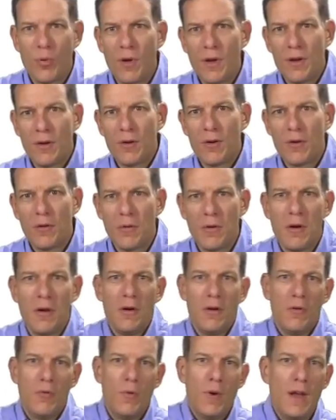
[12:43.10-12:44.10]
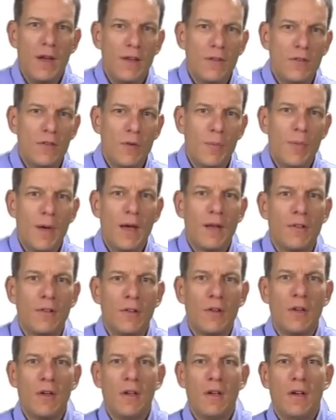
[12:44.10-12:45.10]
player raised a
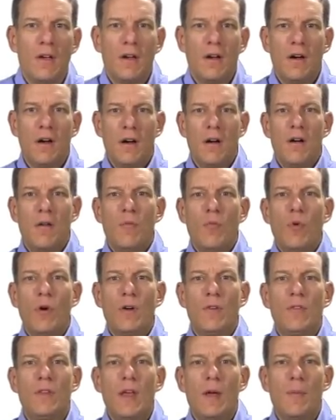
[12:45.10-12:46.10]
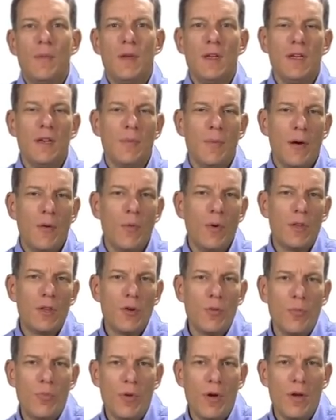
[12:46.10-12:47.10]
bet, um, what does that mean about what
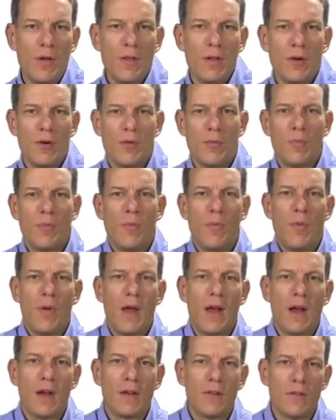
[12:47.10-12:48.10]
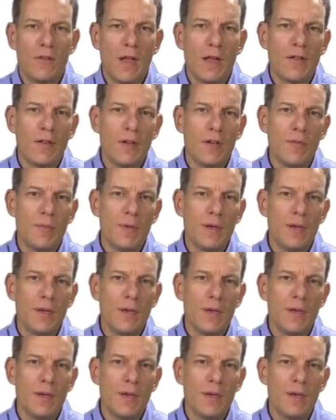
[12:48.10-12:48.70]
their their hand is likely to